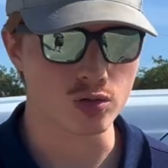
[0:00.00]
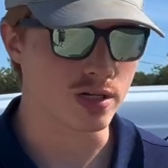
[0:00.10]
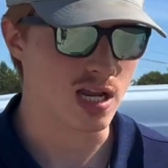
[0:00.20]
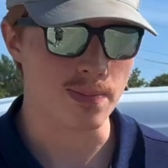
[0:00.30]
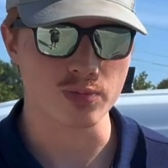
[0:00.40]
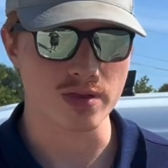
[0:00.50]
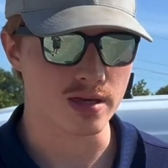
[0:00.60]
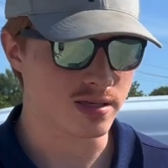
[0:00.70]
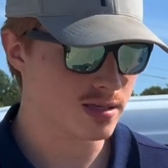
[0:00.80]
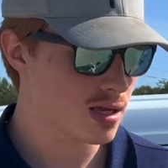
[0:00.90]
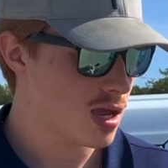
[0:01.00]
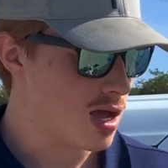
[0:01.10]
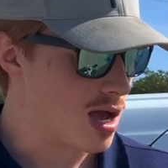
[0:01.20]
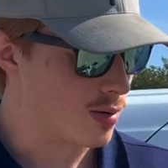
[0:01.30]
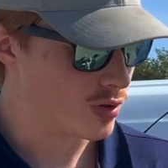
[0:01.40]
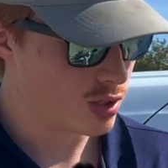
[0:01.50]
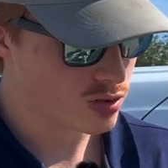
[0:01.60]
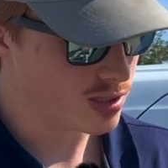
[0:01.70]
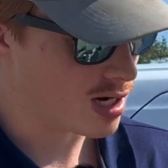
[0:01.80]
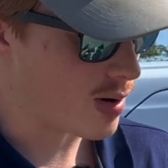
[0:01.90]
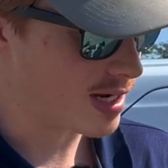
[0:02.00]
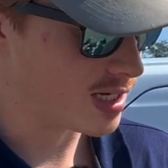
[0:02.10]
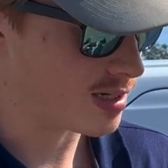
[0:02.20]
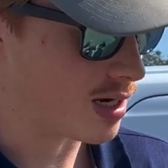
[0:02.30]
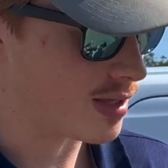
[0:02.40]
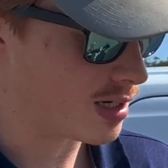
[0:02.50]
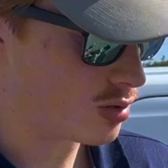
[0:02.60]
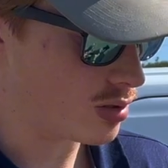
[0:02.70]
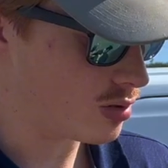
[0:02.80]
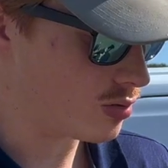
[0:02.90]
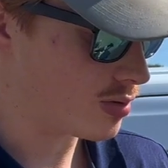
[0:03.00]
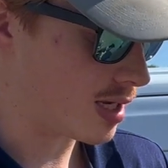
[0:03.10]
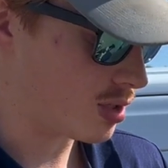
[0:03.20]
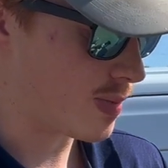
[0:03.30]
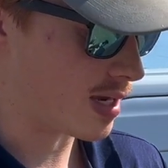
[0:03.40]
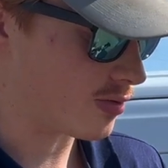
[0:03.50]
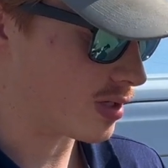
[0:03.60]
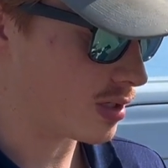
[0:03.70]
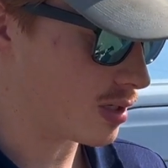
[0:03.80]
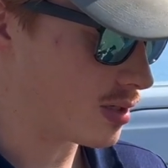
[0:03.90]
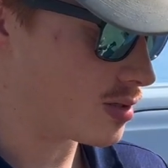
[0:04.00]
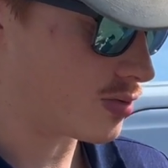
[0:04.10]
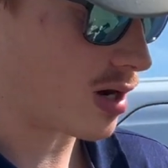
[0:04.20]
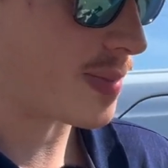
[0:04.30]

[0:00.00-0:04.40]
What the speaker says: in depth with this. We use DIY Detail. They do make a really good ceramic